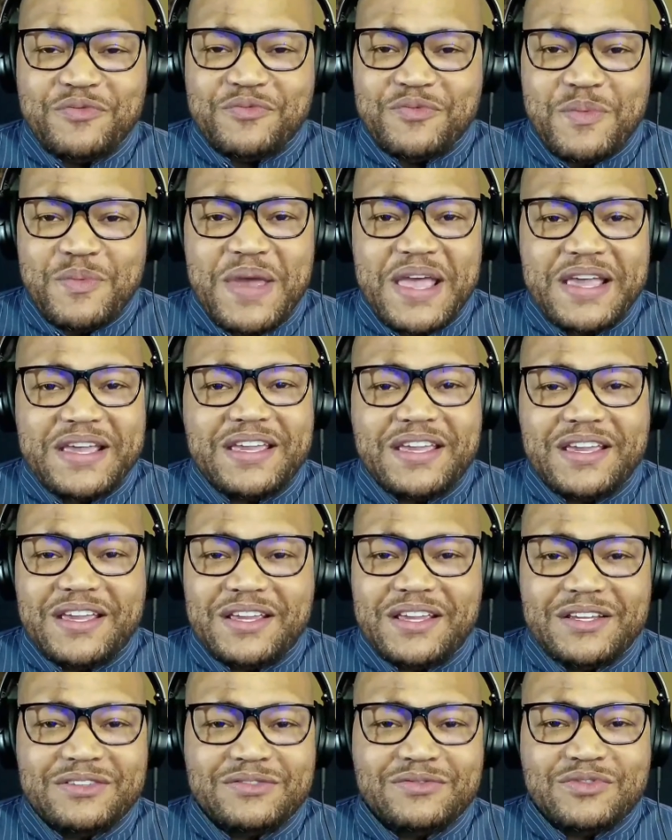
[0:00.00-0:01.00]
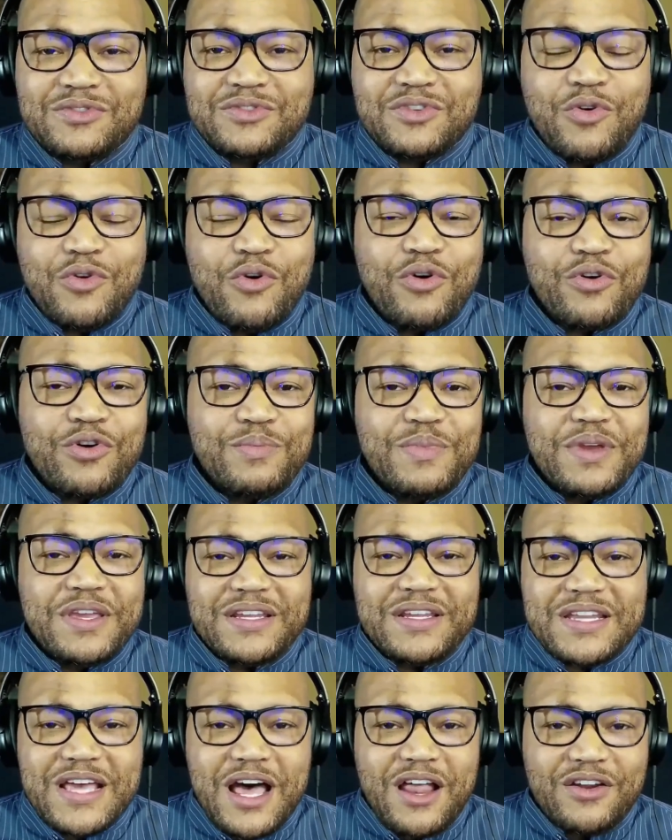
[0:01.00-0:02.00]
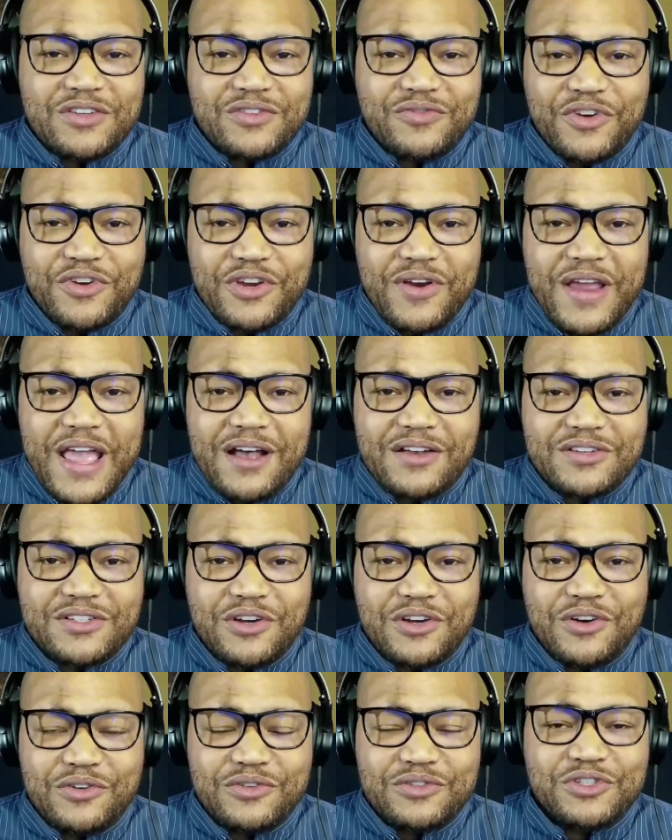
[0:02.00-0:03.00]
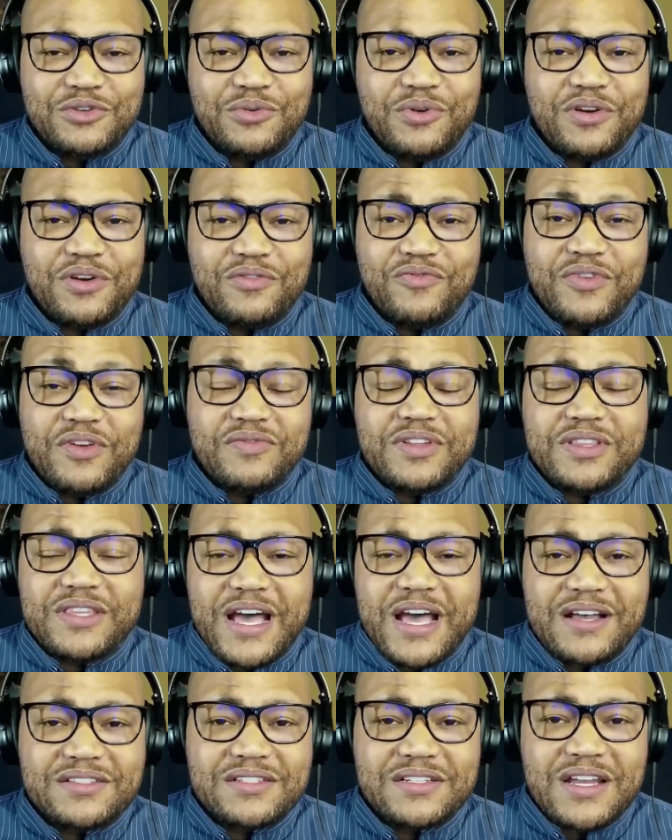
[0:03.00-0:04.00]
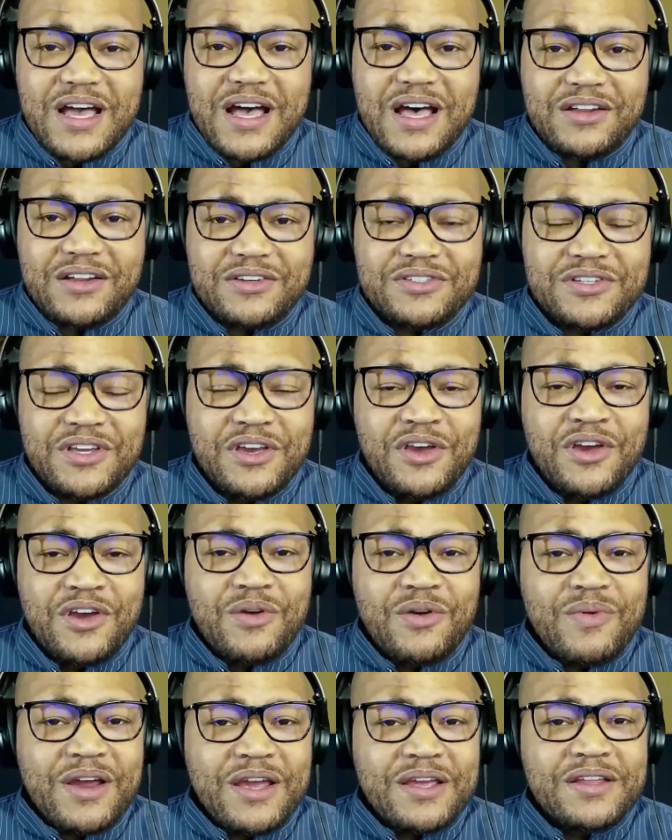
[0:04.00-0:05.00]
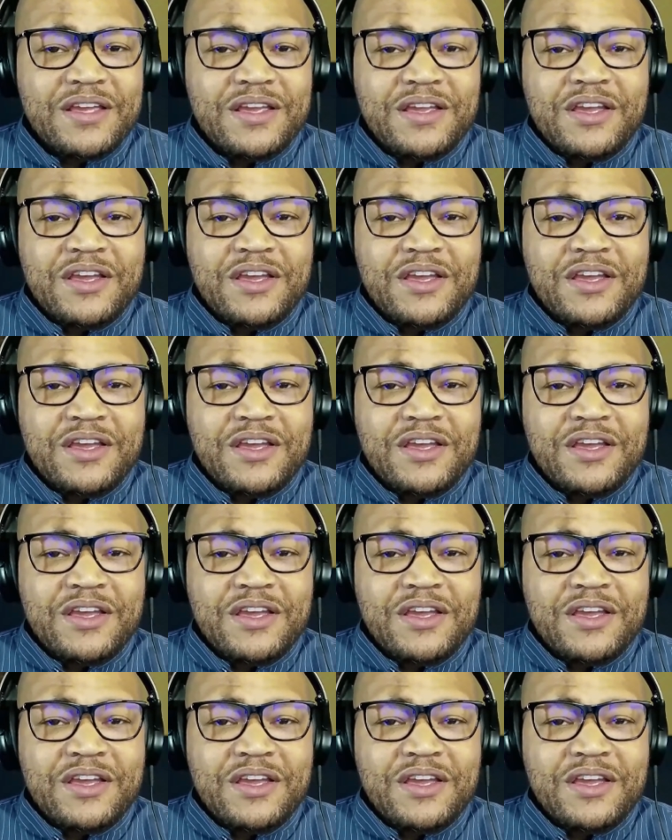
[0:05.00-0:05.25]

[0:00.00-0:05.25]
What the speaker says: making $250,000 for your household, $250,000, right?